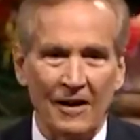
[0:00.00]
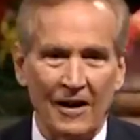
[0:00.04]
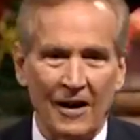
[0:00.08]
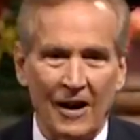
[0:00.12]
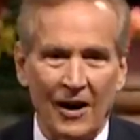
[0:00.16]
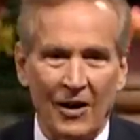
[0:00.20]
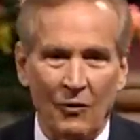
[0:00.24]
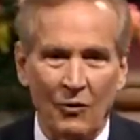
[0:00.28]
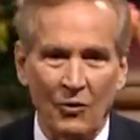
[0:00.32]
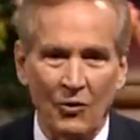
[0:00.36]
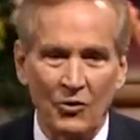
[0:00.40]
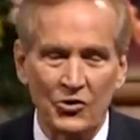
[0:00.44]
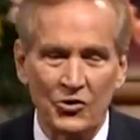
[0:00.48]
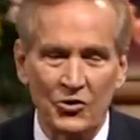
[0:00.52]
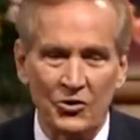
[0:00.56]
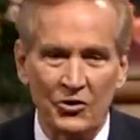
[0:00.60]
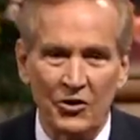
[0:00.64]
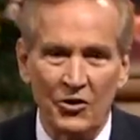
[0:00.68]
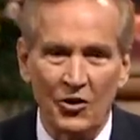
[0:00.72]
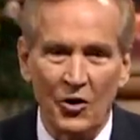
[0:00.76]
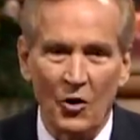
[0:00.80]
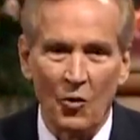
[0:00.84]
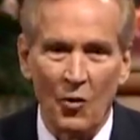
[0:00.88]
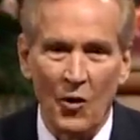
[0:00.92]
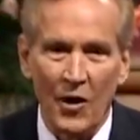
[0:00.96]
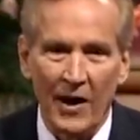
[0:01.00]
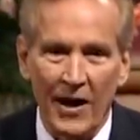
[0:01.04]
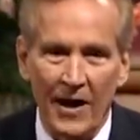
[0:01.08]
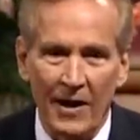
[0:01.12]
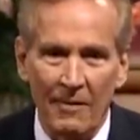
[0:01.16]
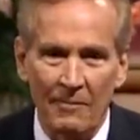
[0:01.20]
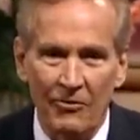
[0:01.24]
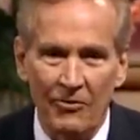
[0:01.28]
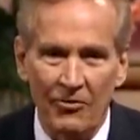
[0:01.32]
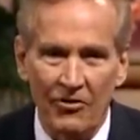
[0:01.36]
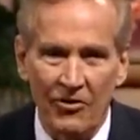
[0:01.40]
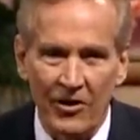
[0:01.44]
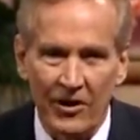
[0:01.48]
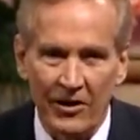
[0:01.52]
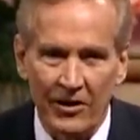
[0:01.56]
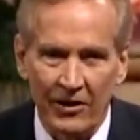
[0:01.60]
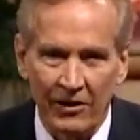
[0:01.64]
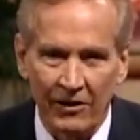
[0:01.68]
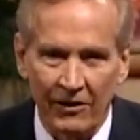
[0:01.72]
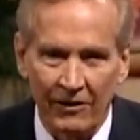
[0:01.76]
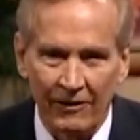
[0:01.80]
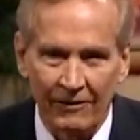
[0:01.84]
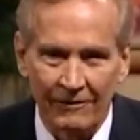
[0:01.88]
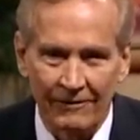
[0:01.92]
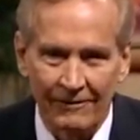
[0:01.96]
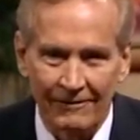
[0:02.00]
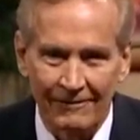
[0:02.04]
I want you to know what I'm thinking.